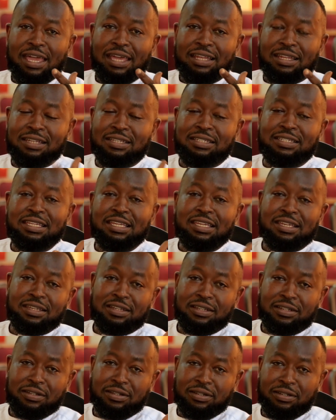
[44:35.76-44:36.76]
The
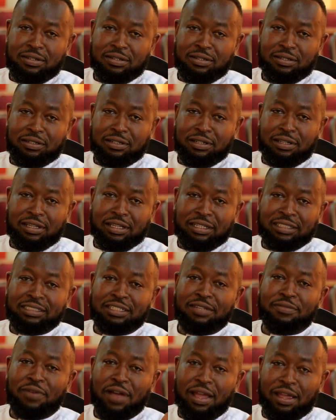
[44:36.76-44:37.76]
D is
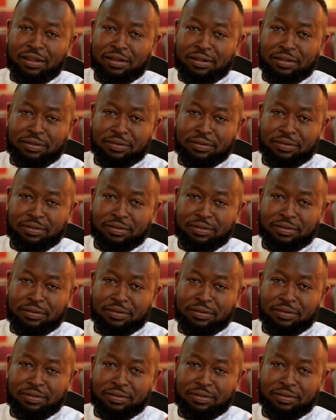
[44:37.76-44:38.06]
divine.